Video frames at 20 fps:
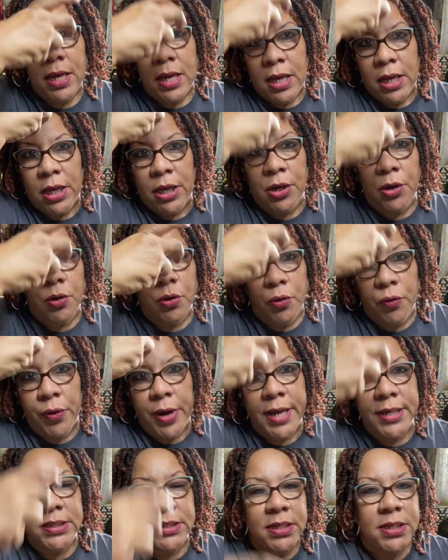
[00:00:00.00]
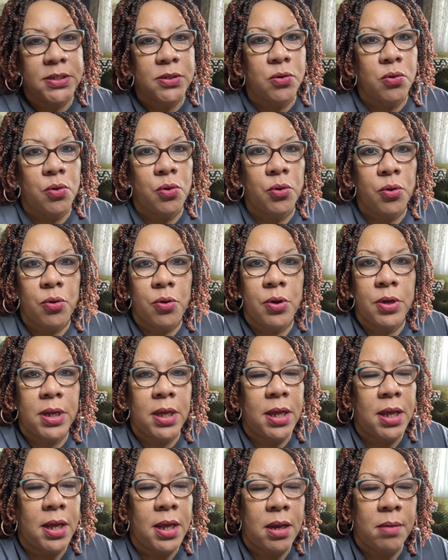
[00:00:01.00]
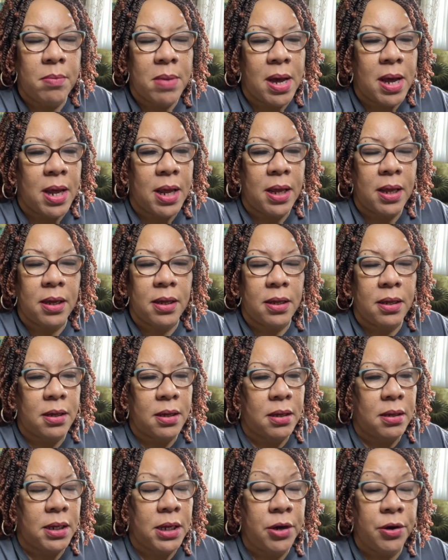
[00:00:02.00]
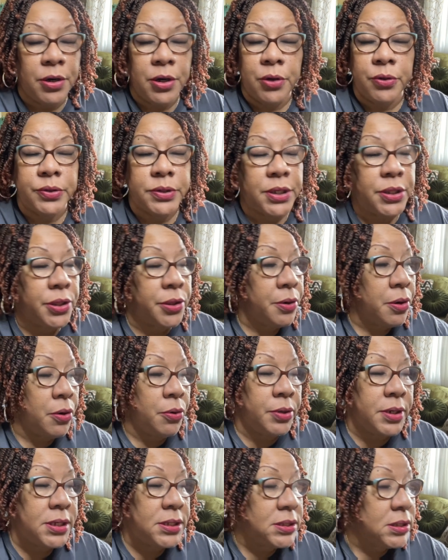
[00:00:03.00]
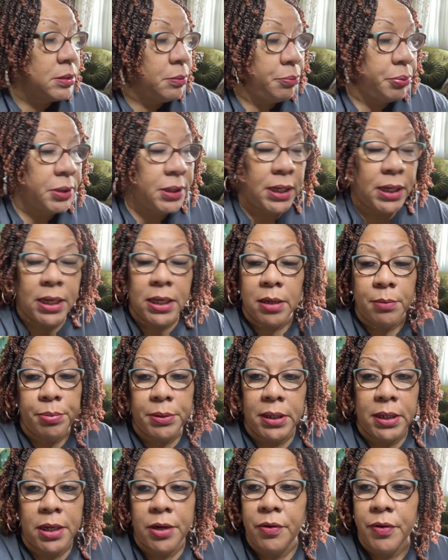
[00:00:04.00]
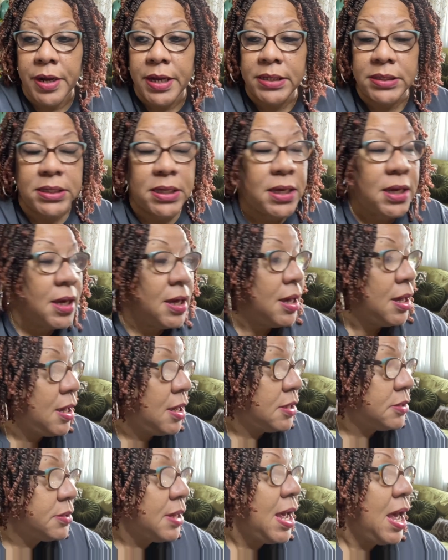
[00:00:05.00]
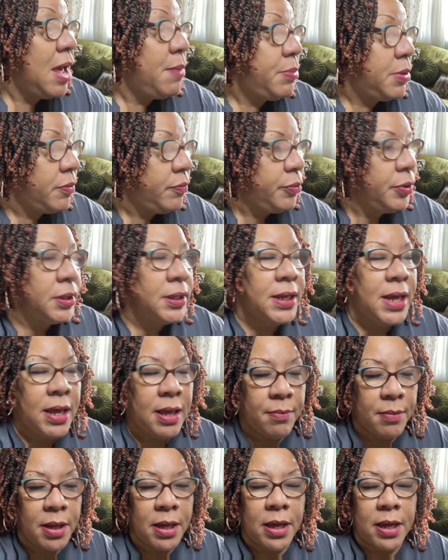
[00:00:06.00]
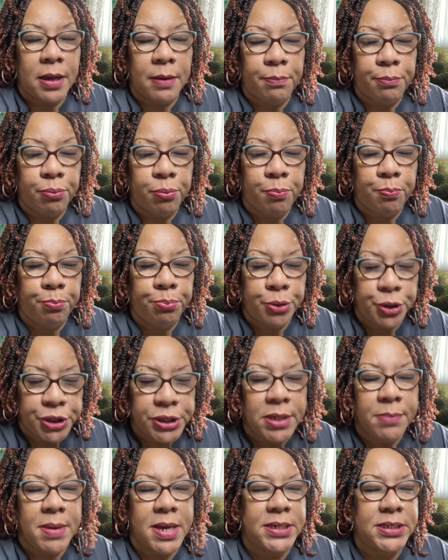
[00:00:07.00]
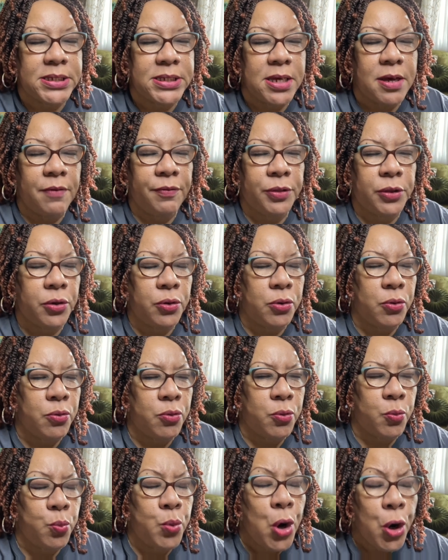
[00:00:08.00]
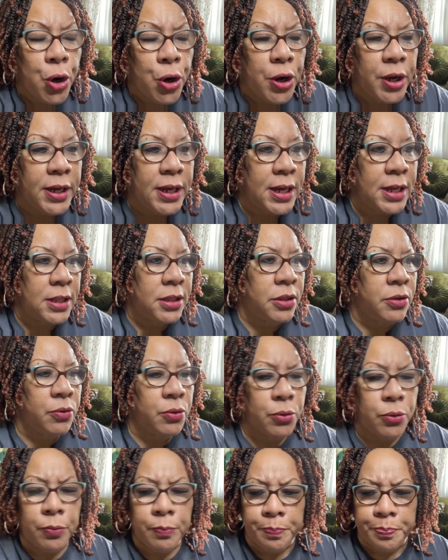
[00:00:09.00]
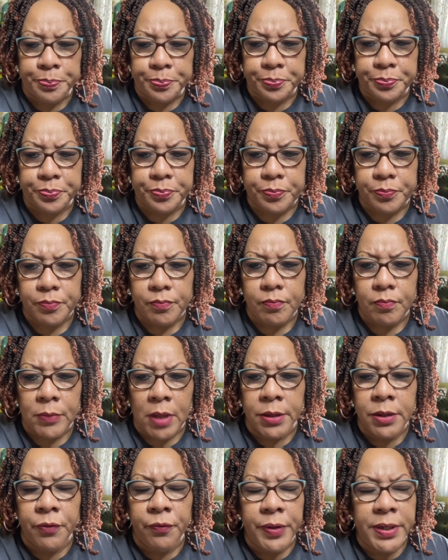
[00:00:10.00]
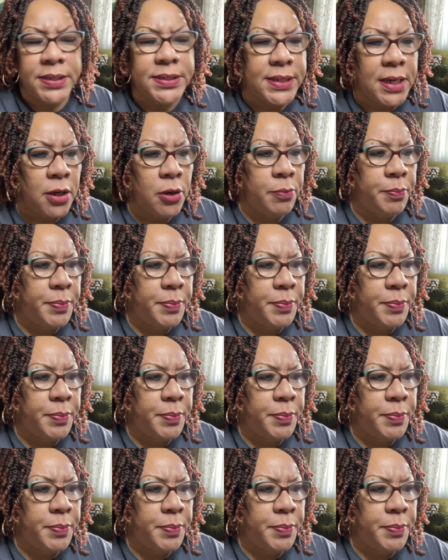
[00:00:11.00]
you know, craziness going on, and my ear, nose, and throat is completely crazy. So I have been really pushing myself through work and through the reseller